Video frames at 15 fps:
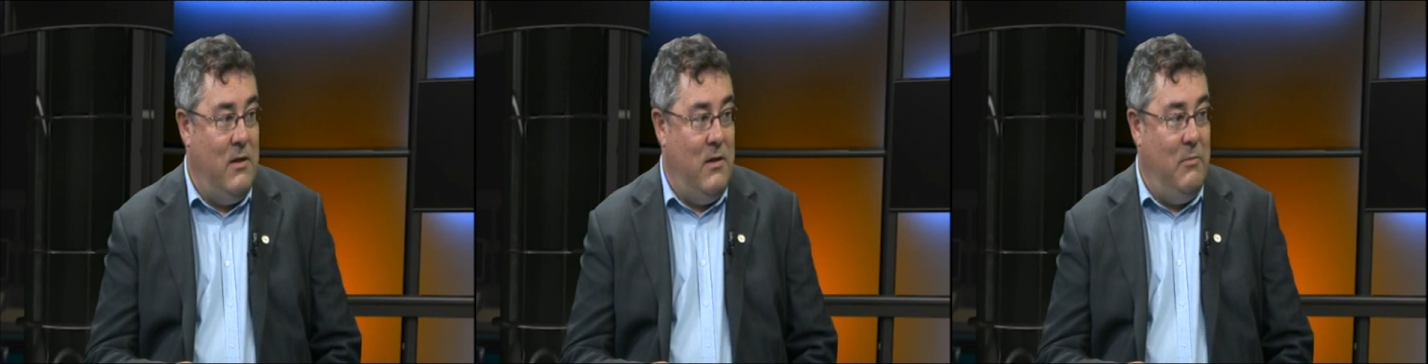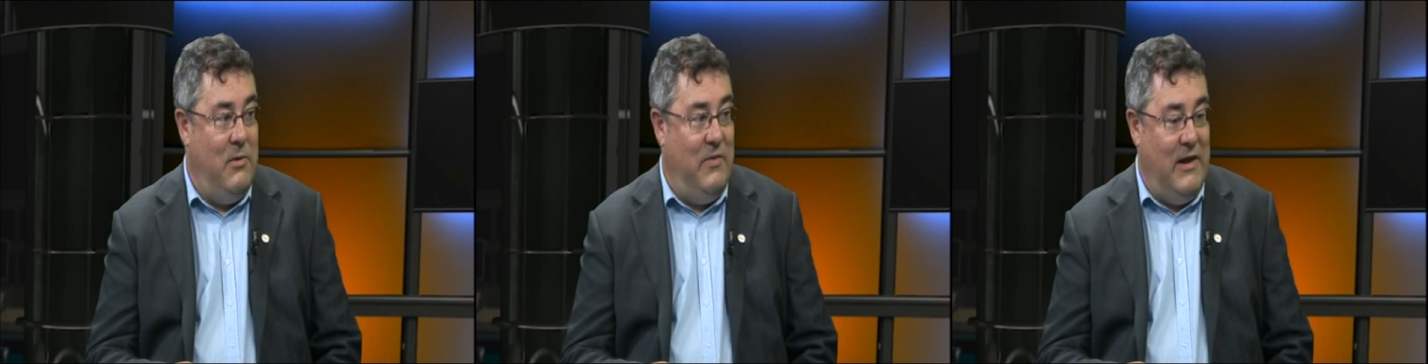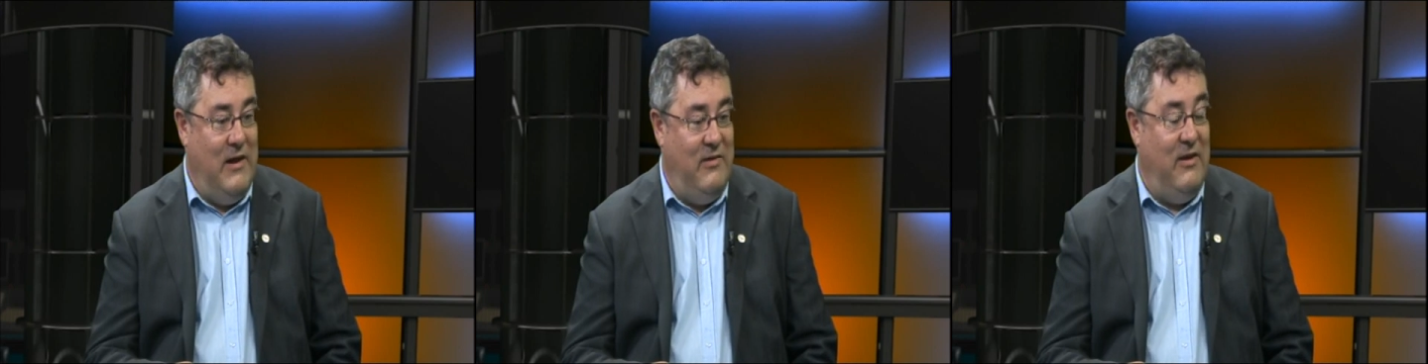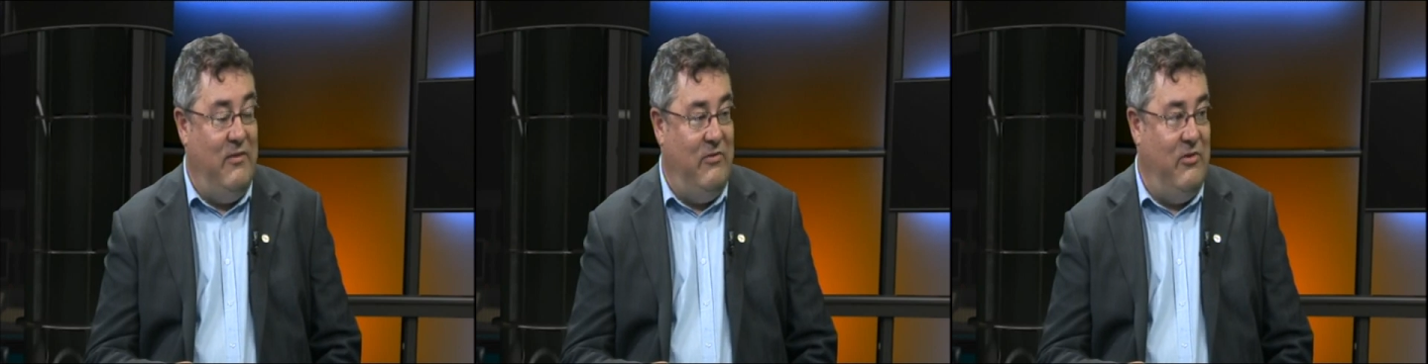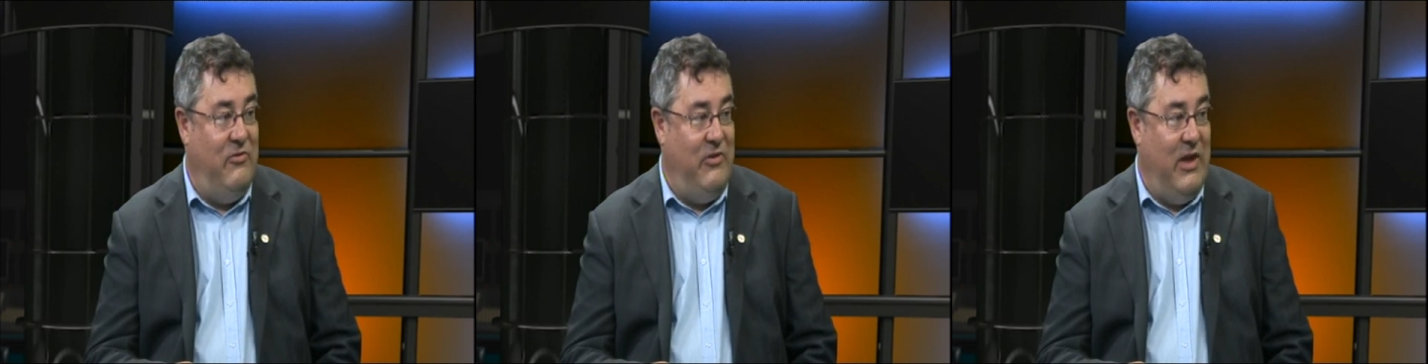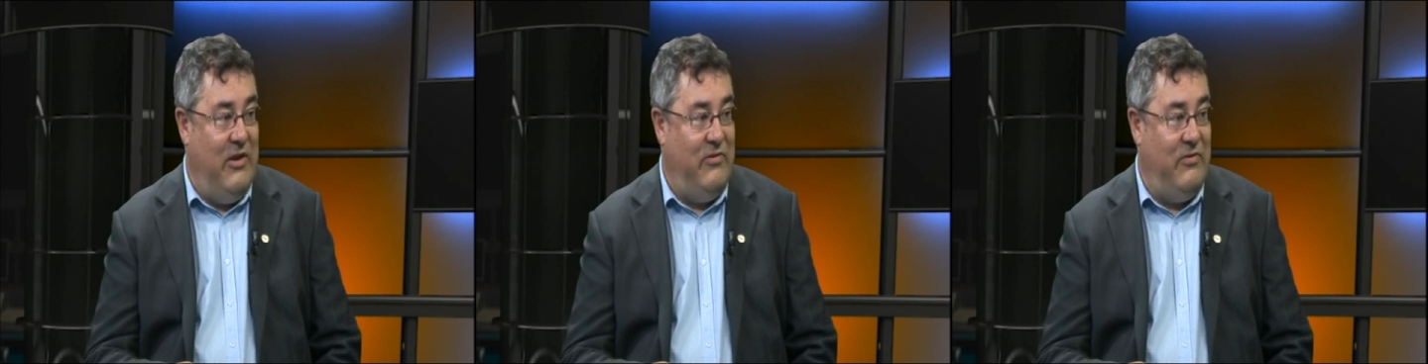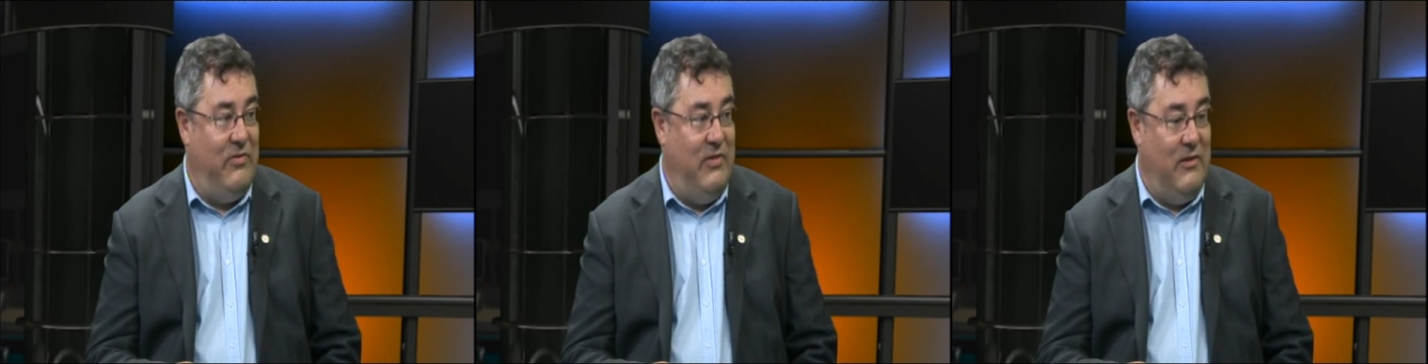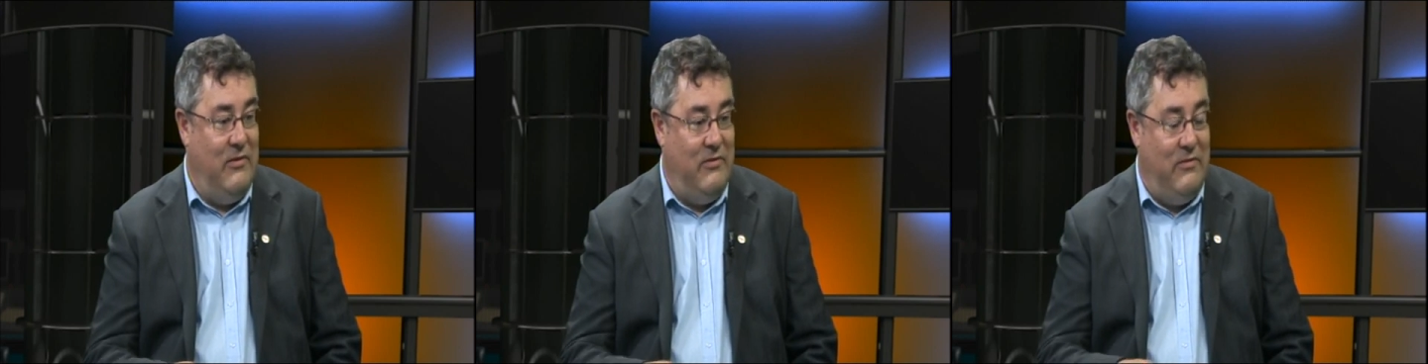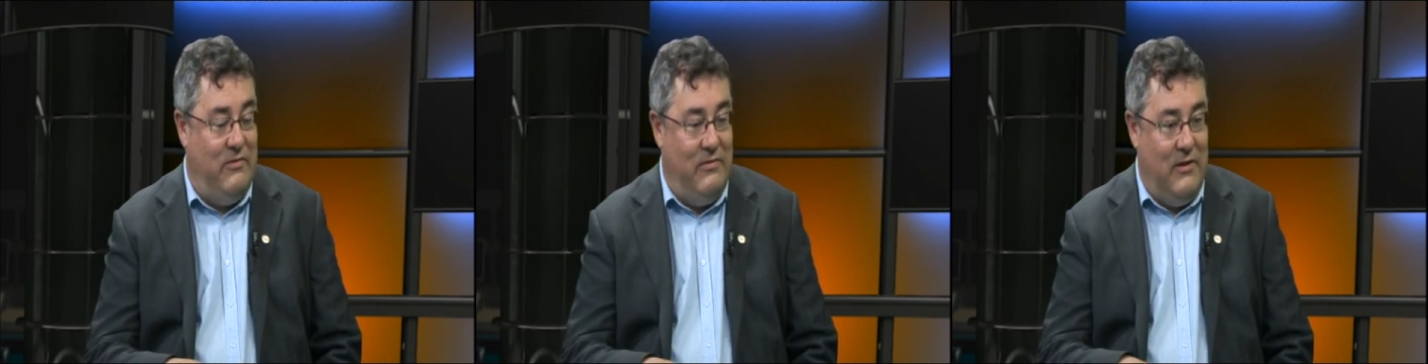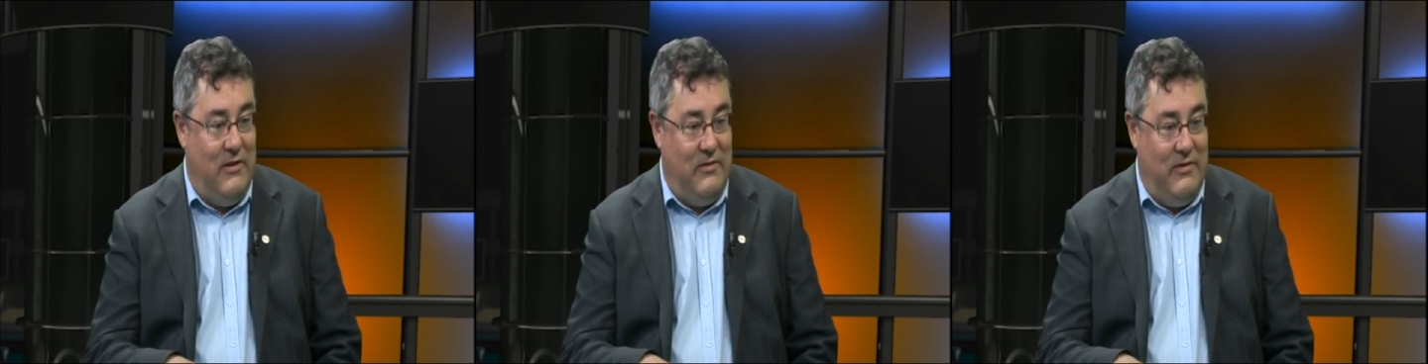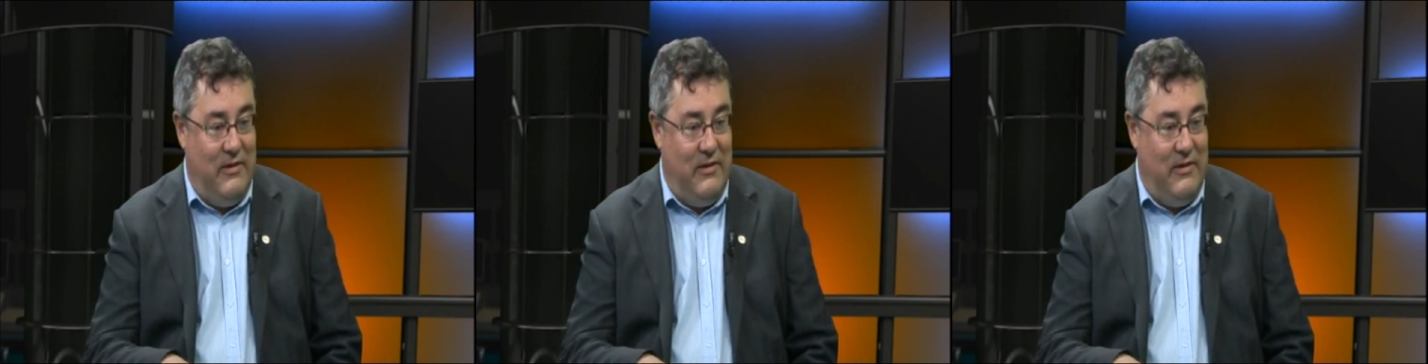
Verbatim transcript: but they did suggest that, that